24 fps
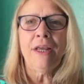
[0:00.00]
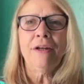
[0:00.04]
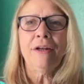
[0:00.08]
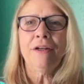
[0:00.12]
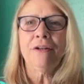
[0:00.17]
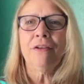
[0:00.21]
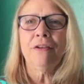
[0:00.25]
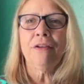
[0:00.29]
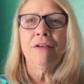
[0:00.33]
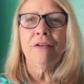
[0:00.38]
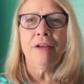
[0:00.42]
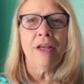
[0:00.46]
and
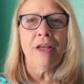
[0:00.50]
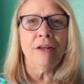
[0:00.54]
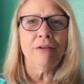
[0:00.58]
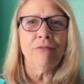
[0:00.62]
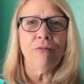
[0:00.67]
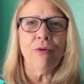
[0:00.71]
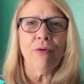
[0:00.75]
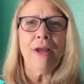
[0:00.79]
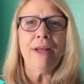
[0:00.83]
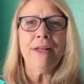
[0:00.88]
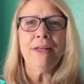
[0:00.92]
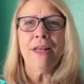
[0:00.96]

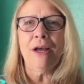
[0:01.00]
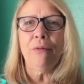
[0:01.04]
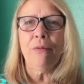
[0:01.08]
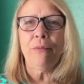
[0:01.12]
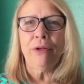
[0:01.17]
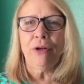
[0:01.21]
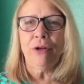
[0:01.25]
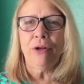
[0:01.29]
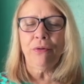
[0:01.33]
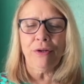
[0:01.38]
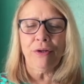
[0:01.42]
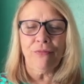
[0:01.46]
and right now
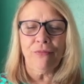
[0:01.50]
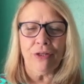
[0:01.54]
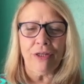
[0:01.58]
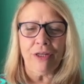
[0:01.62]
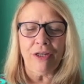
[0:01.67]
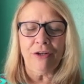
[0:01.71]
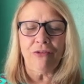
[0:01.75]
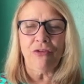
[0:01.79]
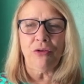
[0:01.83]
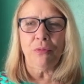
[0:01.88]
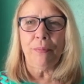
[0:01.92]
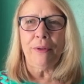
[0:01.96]
we don't even
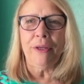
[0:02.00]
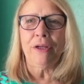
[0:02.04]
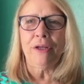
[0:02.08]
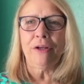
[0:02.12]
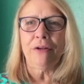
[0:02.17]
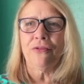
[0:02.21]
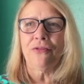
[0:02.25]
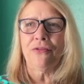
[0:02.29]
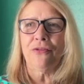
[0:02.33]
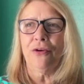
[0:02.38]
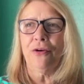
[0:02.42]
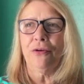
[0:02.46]
need to be
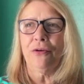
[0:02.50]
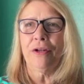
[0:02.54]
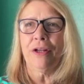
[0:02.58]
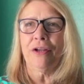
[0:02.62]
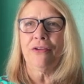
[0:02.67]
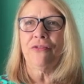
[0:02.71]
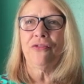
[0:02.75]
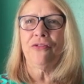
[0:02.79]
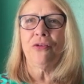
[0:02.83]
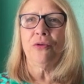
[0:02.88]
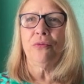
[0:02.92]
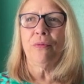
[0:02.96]
concerned
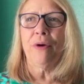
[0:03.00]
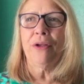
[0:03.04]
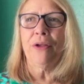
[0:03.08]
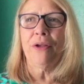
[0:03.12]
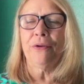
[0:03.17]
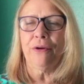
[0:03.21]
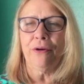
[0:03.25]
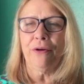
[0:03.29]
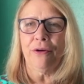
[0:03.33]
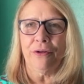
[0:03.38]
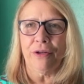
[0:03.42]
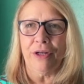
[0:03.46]
as to
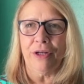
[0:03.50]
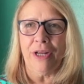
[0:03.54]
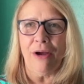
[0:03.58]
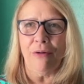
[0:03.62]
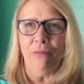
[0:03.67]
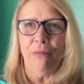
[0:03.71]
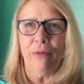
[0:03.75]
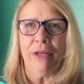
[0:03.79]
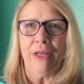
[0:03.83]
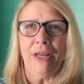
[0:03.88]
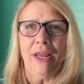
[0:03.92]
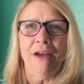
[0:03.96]
whether or
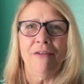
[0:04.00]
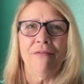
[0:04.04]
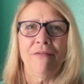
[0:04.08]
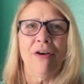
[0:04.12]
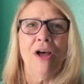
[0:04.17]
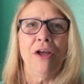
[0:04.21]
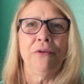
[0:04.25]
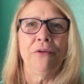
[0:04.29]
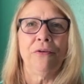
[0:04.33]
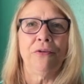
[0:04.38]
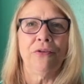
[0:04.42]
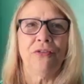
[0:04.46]
not we have
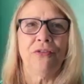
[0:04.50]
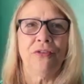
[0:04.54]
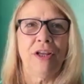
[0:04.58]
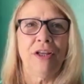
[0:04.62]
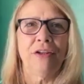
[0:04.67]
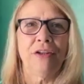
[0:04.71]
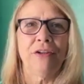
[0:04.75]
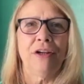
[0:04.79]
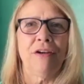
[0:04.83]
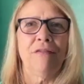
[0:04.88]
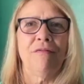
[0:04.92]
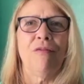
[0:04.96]

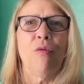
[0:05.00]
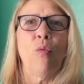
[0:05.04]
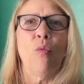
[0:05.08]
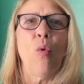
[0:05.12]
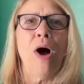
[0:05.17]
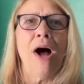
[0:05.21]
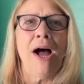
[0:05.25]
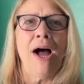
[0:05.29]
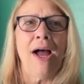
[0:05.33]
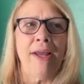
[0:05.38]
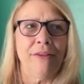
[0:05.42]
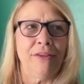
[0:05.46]
understanding of
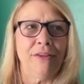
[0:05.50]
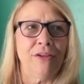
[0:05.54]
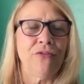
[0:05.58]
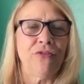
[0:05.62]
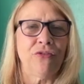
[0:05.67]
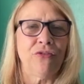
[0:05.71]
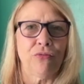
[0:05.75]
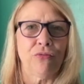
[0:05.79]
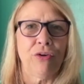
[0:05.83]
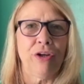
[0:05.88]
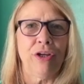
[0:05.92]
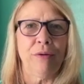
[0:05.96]
why the
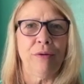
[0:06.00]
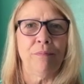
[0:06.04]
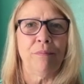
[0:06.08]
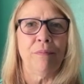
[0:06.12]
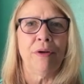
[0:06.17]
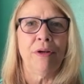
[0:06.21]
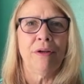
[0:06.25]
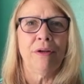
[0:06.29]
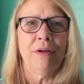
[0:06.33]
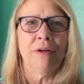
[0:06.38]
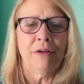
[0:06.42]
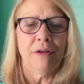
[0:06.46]
stream
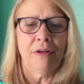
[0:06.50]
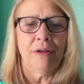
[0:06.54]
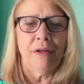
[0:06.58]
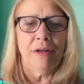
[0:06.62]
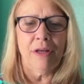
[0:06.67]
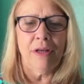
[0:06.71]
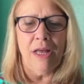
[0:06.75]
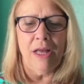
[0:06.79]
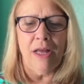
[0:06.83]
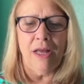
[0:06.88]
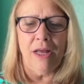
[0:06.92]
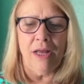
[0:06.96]

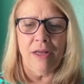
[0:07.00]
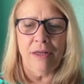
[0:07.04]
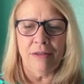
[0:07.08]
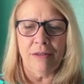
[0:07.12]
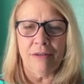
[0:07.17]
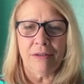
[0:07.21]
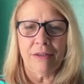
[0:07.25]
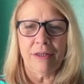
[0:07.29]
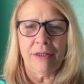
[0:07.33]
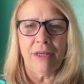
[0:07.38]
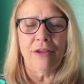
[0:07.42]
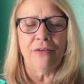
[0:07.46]

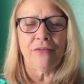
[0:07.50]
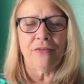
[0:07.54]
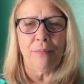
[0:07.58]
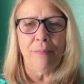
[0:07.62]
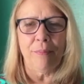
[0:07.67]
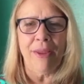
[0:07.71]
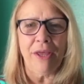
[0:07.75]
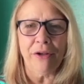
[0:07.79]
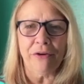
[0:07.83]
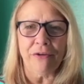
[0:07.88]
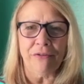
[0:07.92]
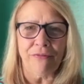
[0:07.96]
has
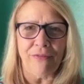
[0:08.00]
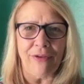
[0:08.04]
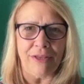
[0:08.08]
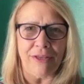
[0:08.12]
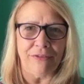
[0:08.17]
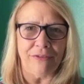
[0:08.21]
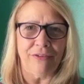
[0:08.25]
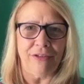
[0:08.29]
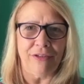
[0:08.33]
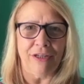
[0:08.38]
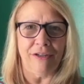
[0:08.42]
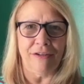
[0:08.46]

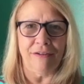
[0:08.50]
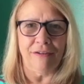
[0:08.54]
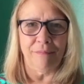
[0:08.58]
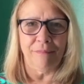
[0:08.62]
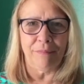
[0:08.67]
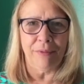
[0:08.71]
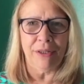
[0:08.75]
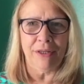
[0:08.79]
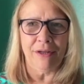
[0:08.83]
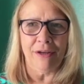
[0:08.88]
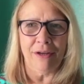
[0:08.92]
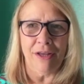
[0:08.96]
manifested,
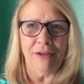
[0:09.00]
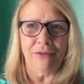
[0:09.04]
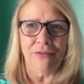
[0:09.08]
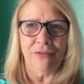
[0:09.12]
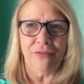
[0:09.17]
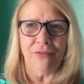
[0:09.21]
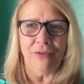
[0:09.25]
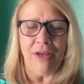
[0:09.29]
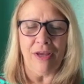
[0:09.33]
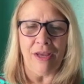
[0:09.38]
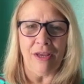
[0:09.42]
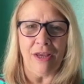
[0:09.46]

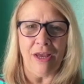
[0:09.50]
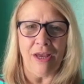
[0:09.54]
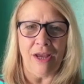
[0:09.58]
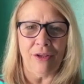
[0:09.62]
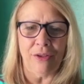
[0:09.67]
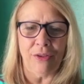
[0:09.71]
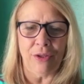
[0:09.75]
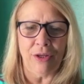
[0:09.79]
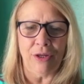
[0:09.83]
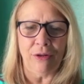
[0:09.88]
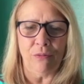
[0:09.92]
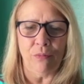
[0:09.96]
because I
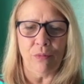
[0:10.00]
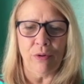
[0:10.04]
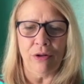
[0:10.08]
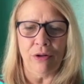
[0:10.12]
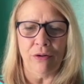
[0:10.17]
think